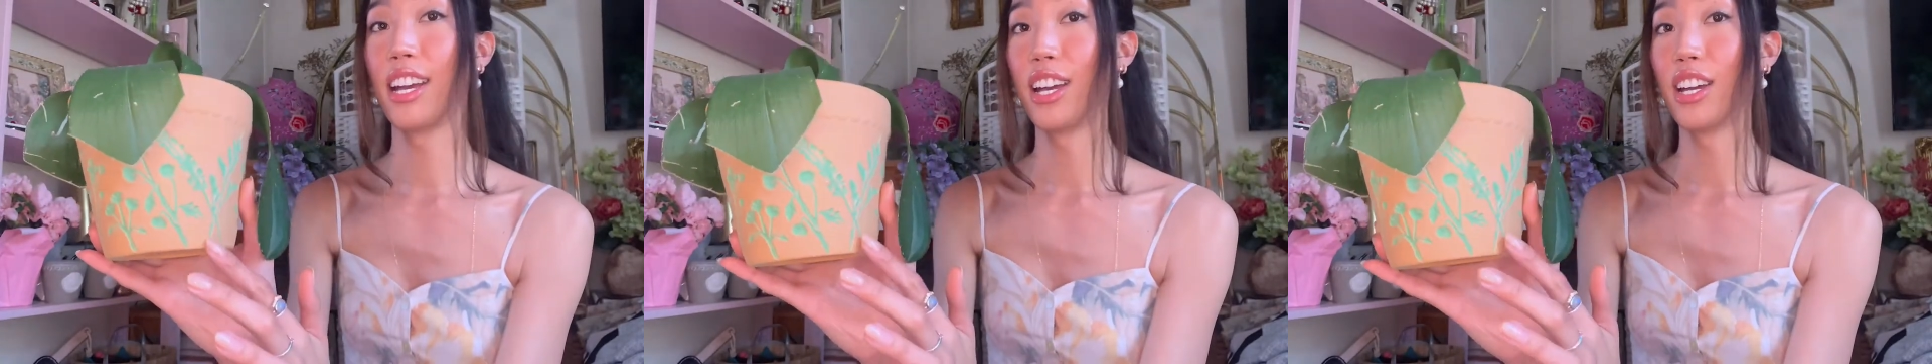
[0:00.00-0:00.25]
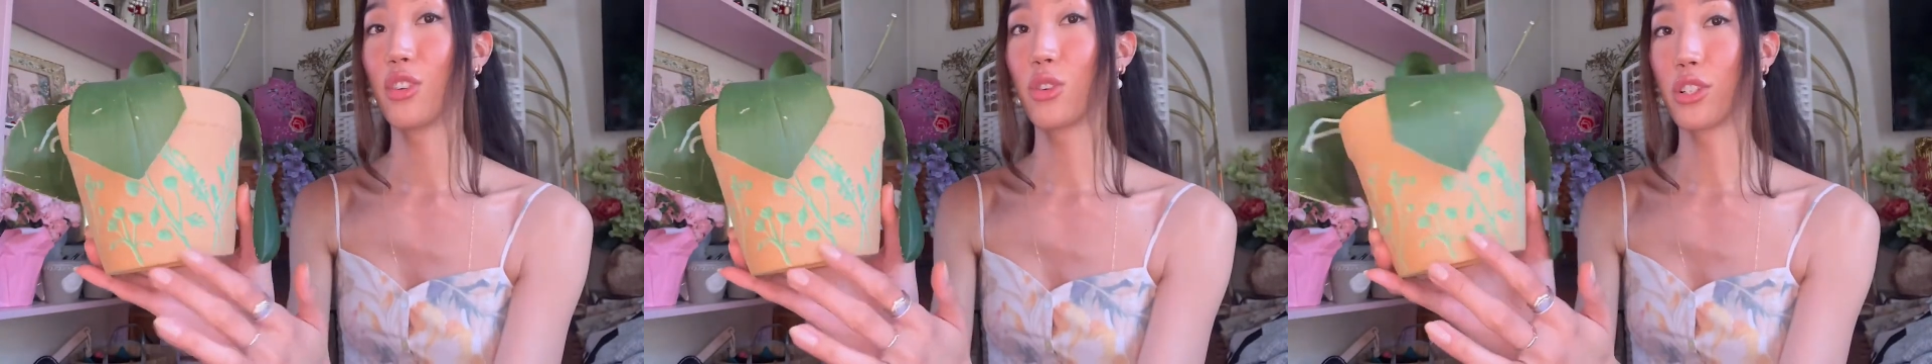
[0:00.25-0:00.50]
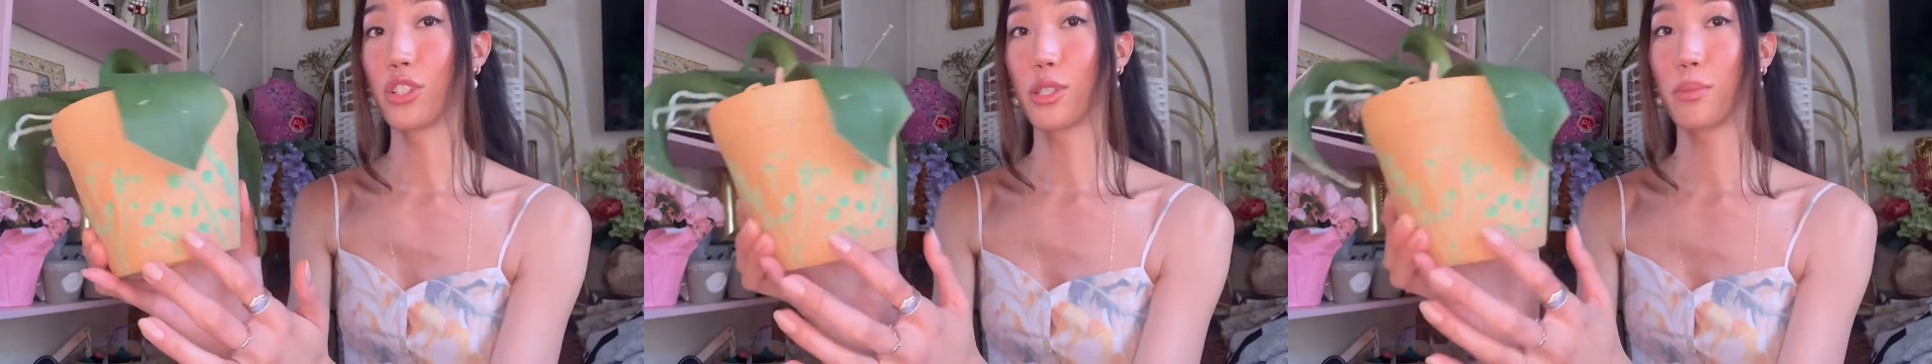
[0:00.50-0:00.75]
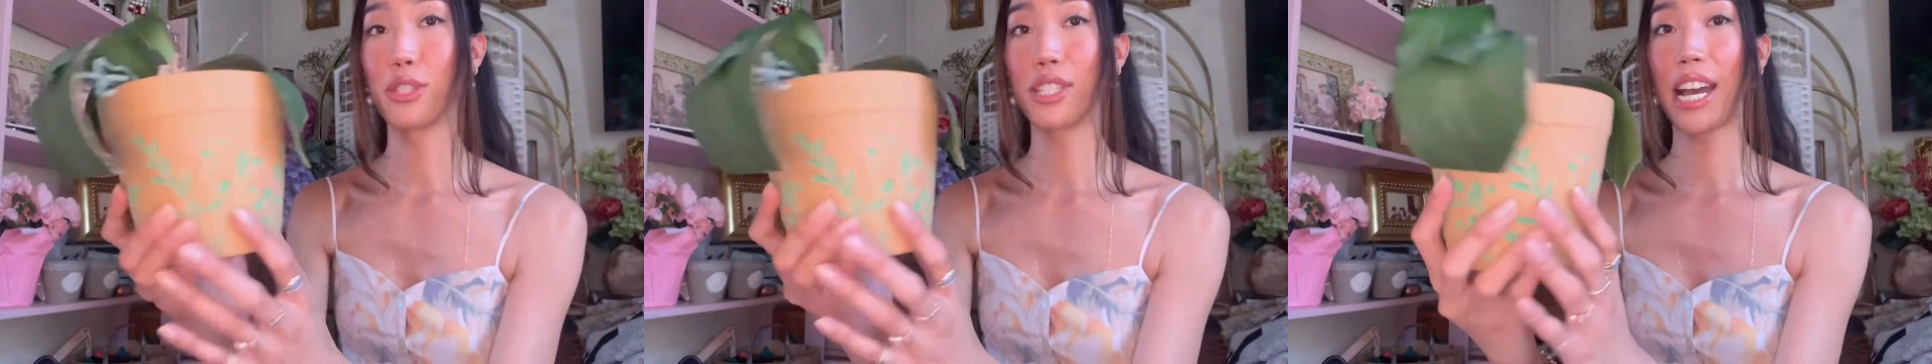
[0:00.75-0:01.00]
gorgeous
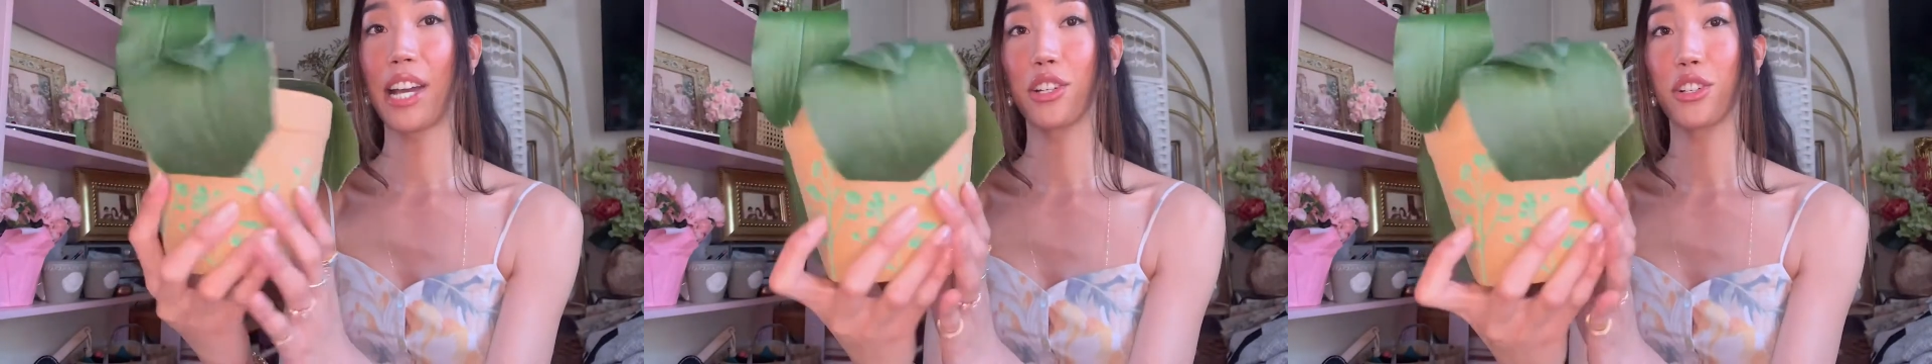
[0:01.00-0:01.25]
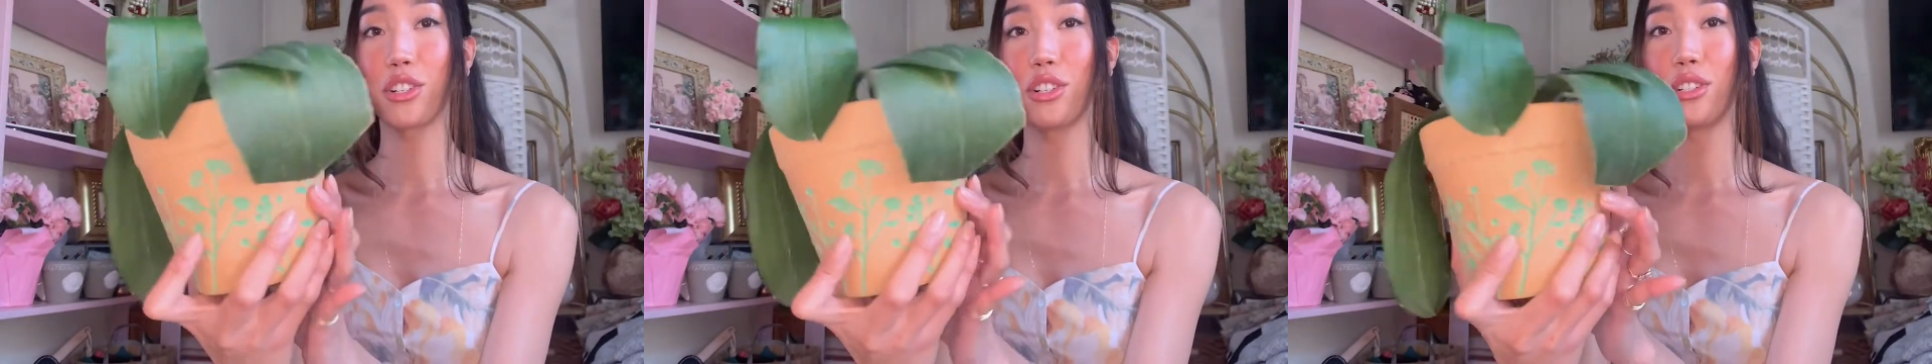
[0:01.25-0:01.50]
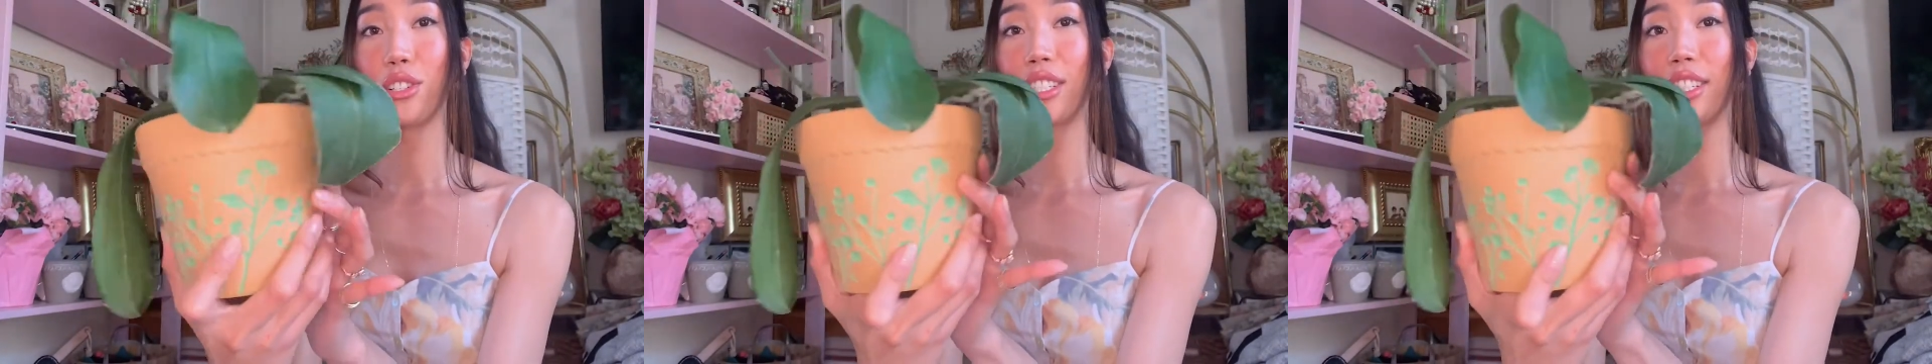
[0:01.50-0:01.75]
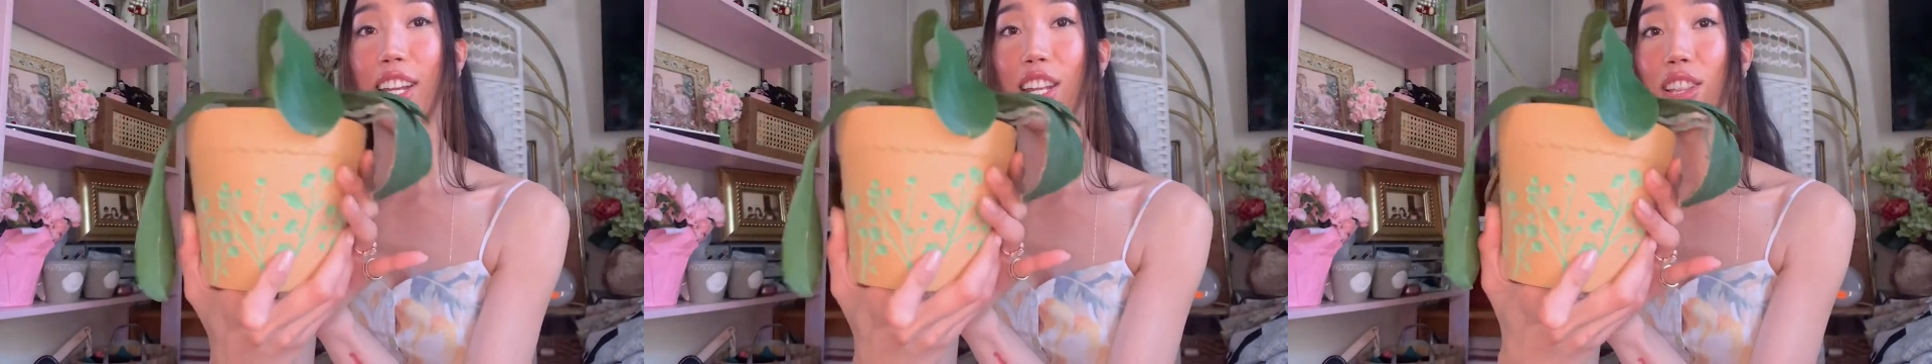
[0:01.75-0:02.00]
botanicals, and I